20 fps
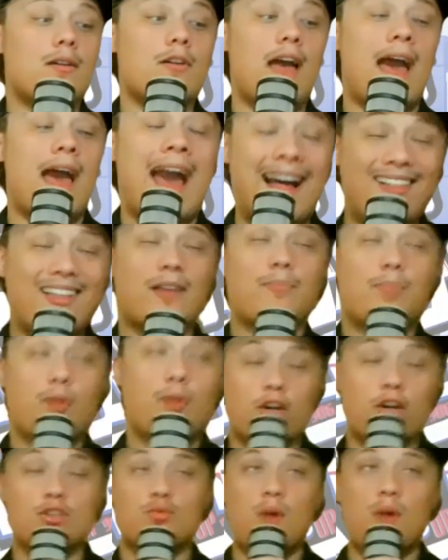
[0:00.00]
Alec
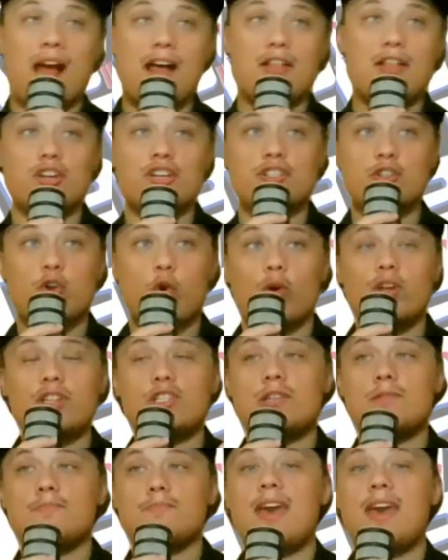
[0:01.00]
Burks, rather, is going
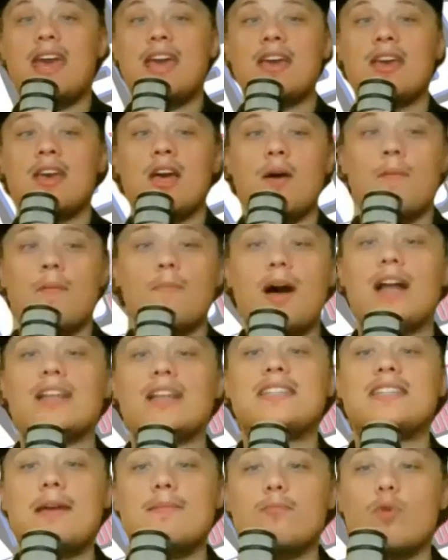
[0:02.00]
to make
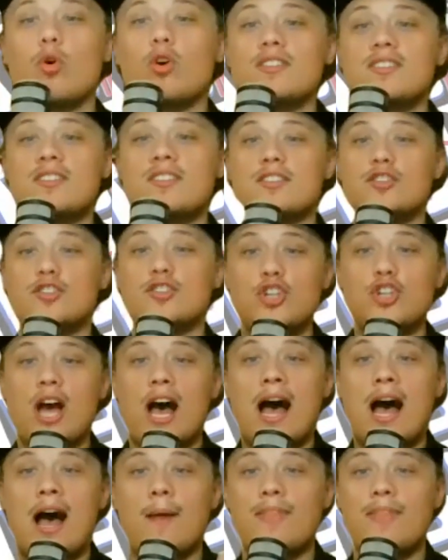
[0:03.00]
Monte Morris's
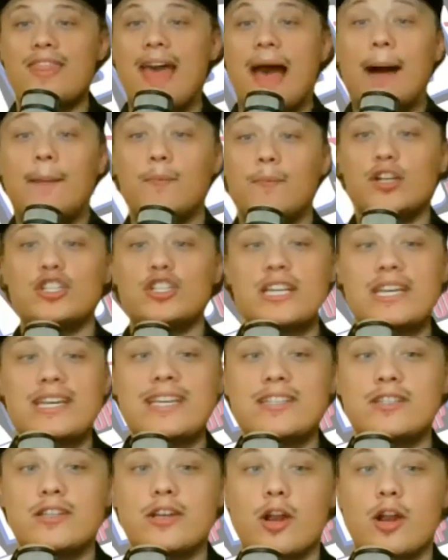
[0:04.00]
job that much
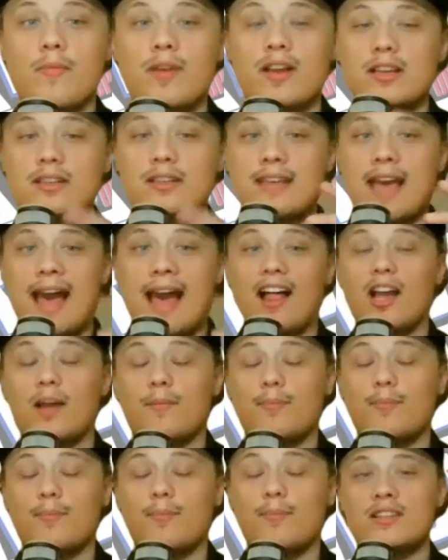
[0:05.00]
easier because Alec
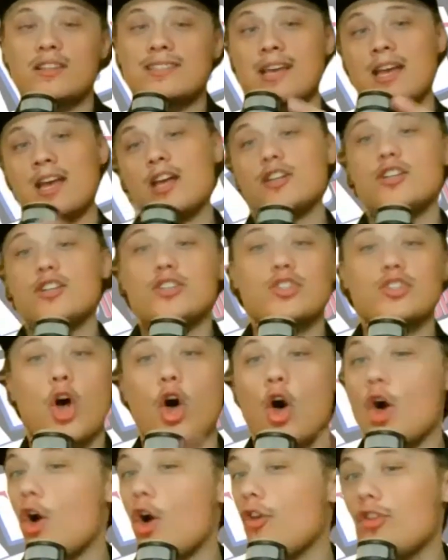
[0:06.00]
Burks does
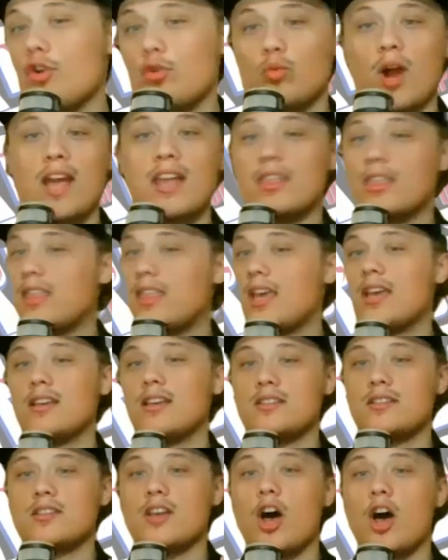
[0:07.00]
all the right
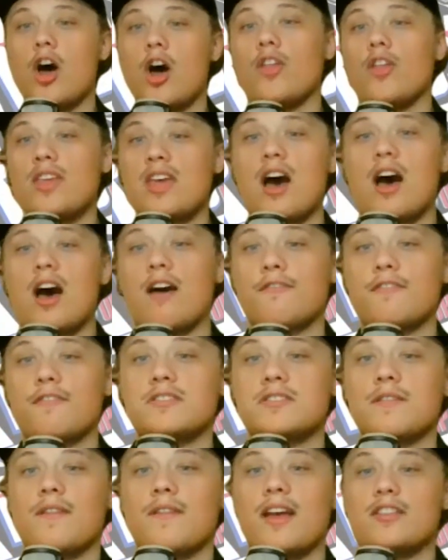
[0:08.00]
things on the
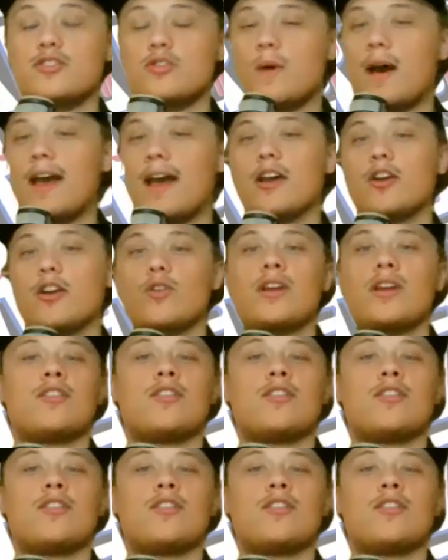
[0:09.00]
offensive end. So I agree.